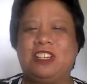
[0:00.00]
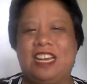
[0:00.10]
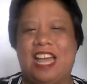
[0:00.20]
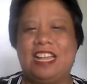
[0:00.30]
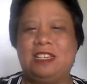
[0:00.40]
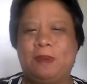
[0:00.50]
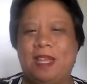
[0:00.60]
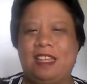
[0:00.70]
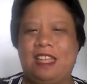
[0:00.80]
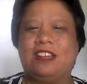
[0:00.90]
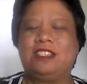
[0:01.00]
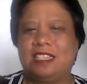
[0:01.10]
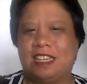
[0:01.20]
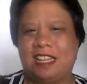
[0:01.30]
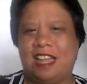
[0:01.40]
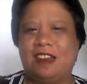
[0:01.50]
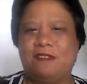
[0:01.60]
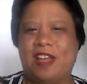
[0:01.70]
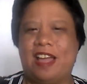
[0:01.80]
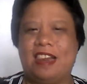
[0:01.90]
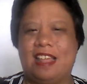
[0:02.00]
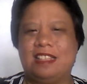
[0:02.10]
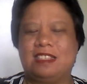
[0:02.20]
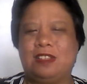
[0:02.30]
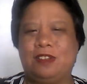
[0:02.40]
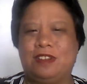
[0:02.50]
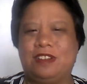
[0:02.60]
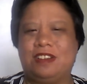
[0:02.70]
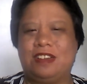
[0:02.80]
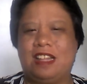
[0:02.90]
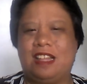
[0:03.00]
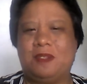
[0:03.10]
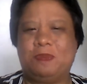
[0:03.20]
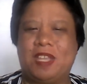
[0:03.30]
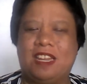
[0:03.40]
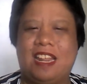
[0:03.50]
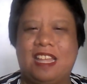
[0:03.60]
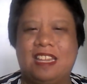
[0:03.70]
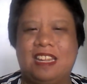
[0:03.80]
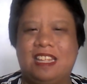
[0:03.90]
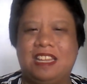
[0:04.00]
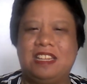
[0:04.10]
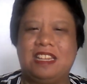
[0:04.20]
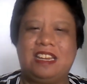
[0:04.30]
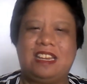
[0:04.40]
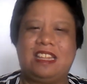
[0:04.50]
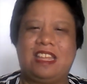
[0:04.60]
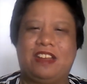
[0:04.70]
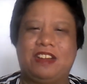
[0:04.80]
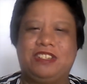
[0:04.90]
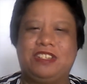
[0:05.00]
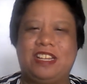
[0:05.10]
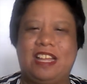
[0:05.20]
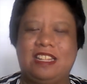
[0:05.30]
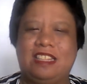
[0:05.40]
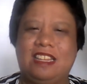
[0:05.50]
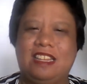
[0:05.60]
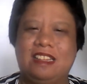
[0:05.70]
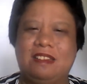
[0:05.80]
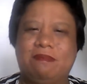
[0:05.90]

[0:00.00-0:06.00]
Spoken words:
you like to play a character that kind of highlights your like an Indian character kind of thing?